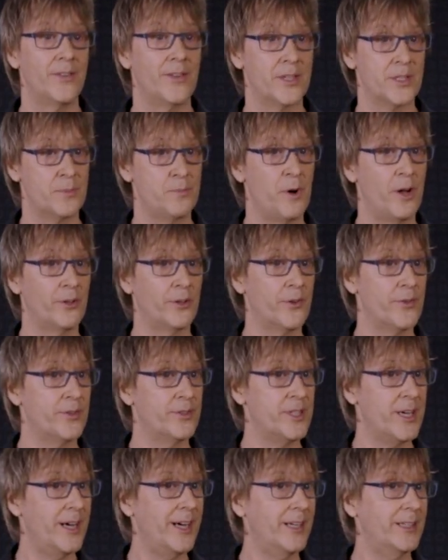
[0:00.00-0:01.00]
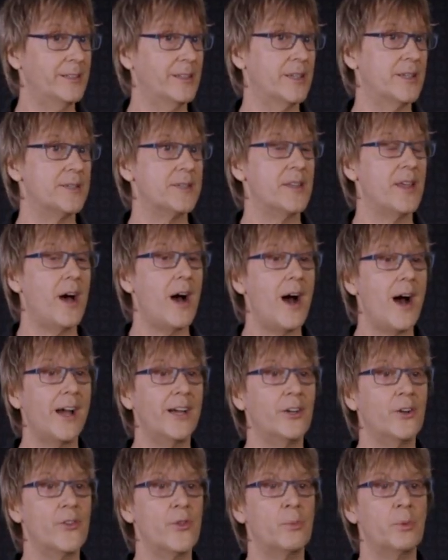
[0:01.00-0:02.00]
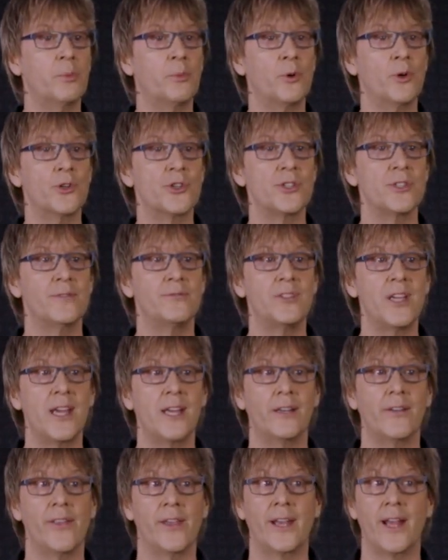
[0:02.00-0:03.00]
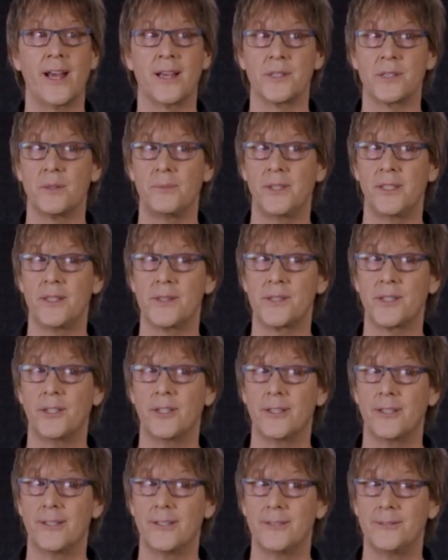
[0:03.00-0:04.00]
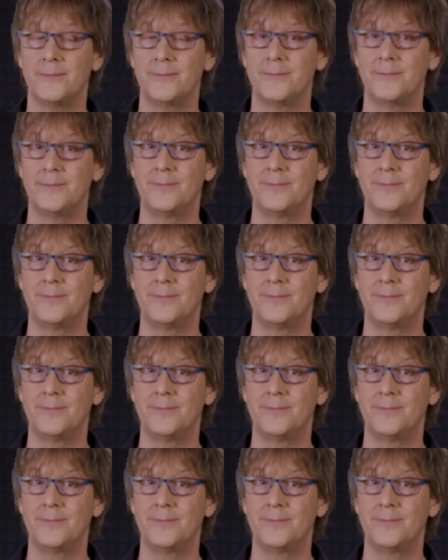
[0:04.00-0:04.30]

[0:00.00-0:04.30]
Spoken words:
The smaller the tile is, the higher the proportion of data that has to be discarded.